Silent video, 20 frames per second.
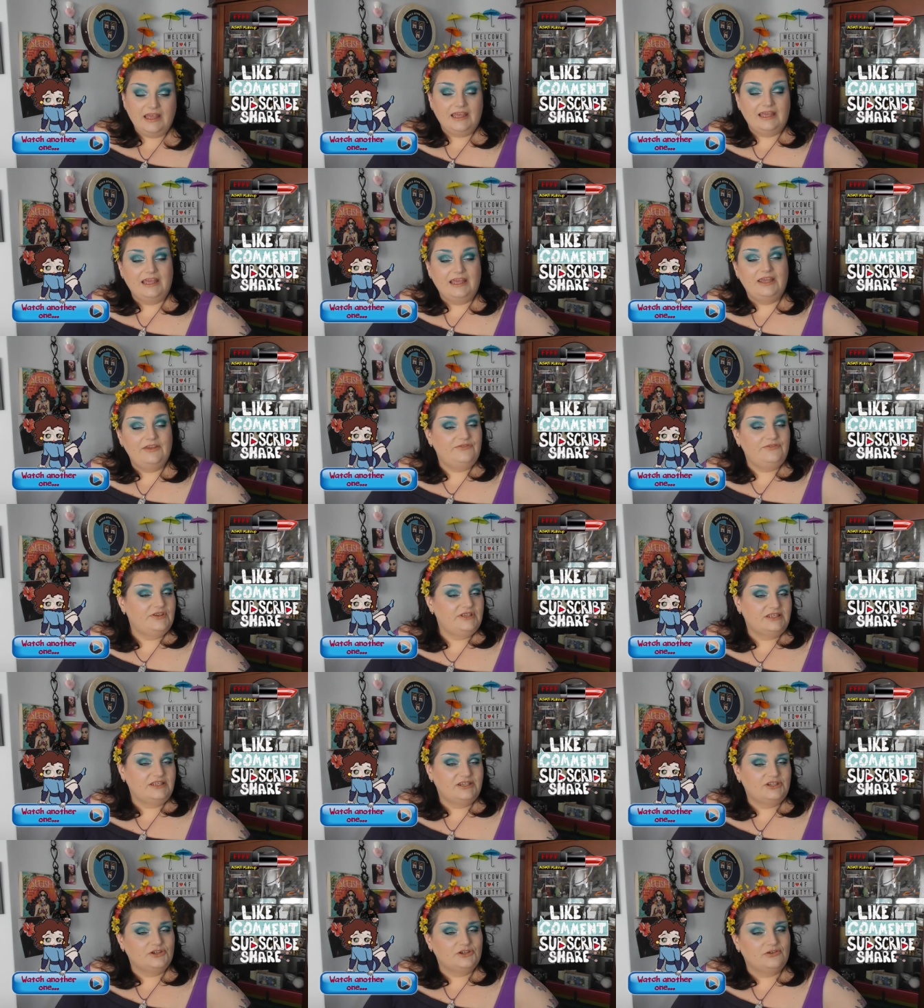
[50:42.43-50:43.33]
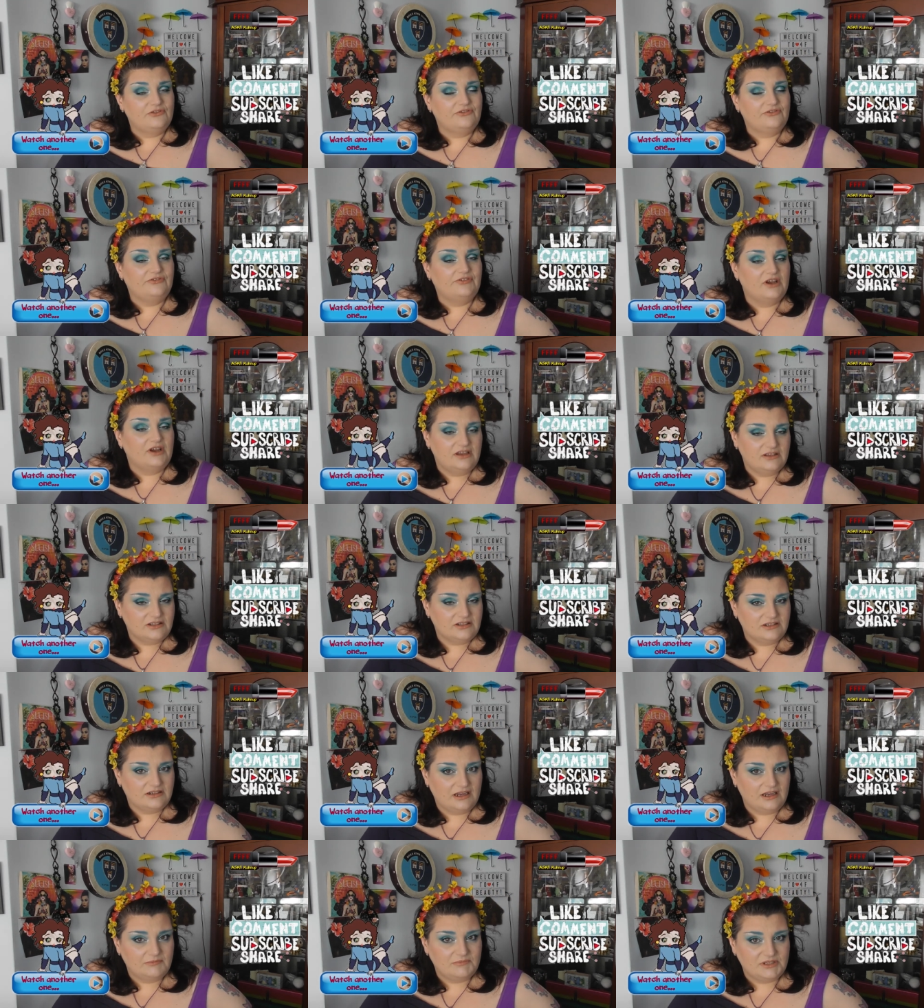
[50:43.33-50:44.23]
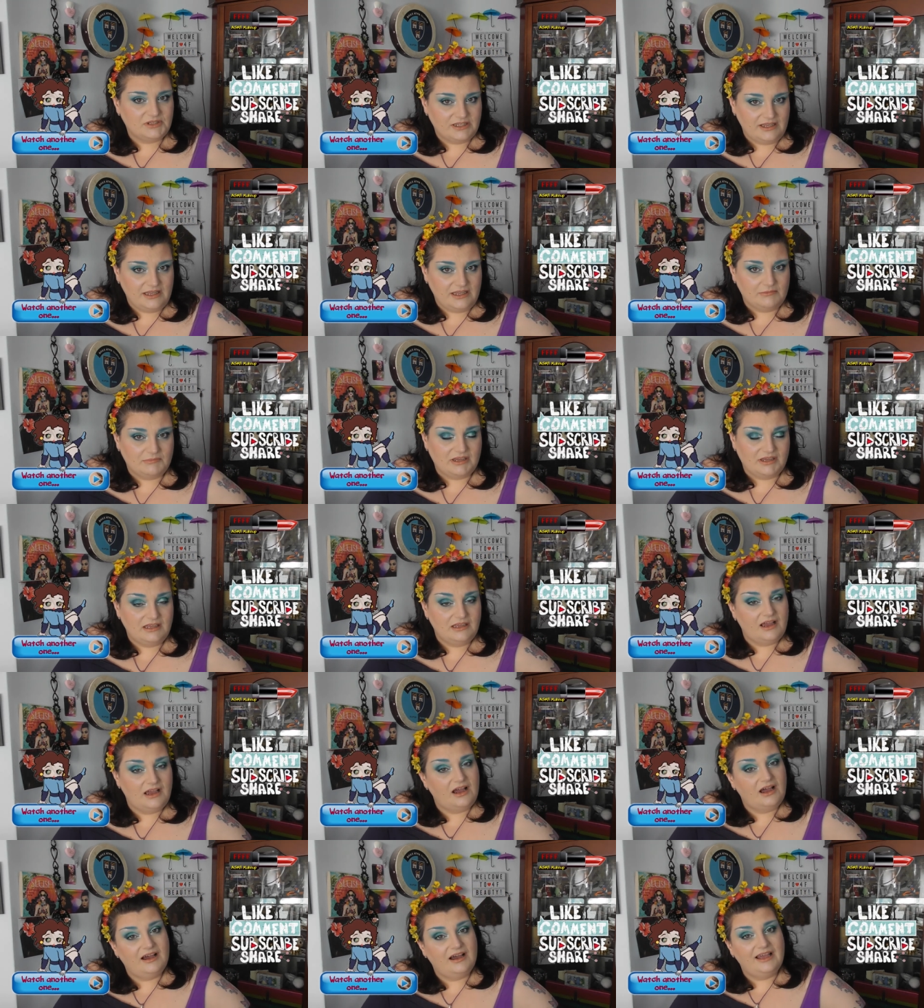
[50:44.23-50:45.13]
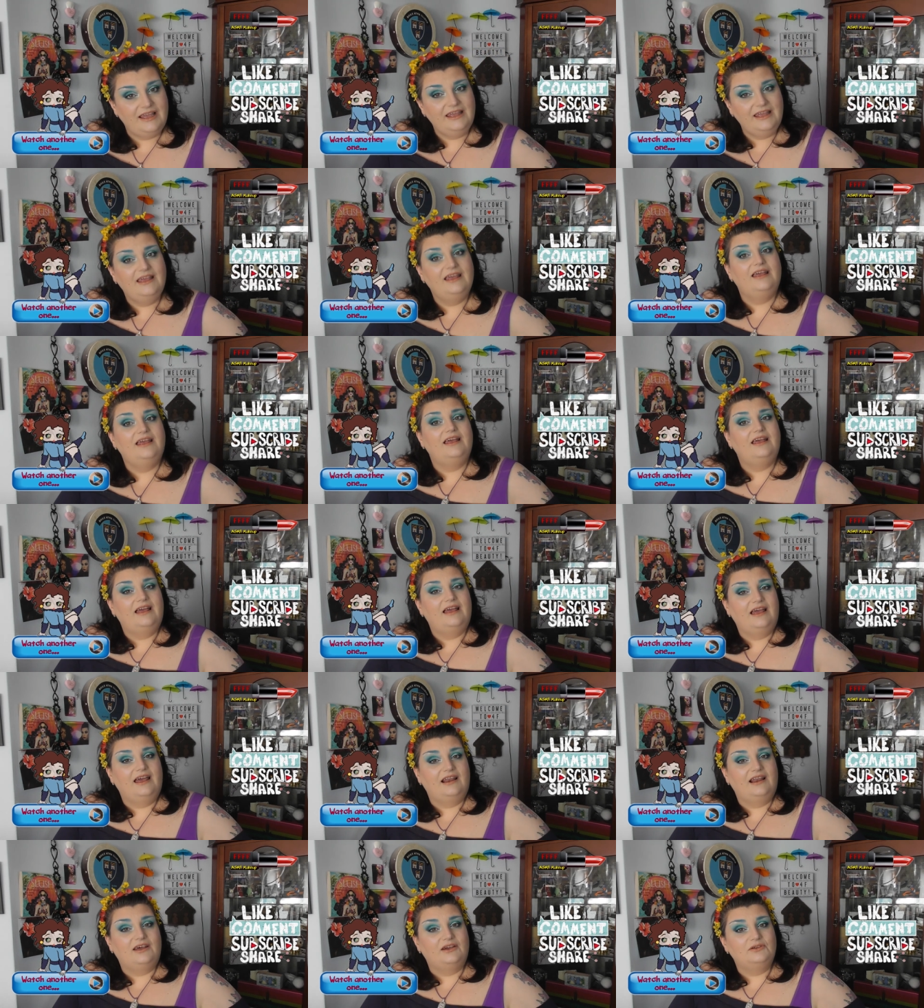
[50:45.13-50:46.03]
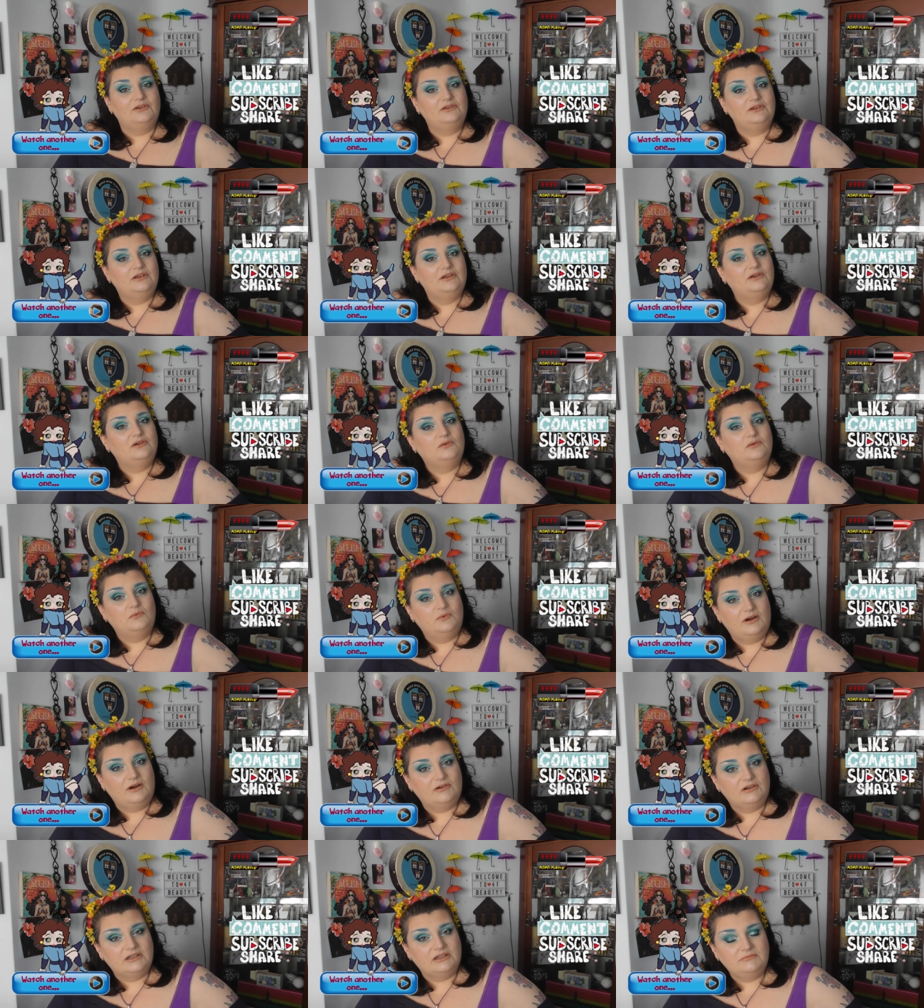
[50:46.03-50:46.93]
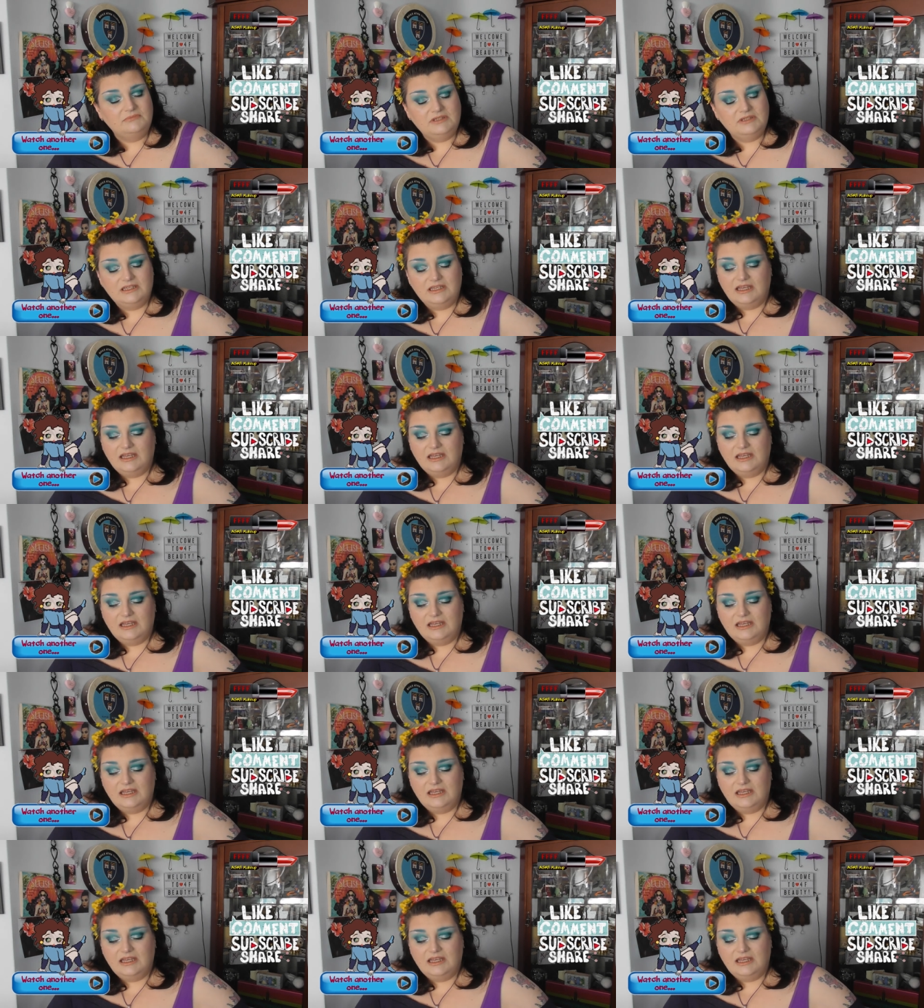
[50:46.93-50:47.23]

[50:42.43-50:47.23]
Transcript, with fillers: If this is your first time seeing me, hi, hello, welcome.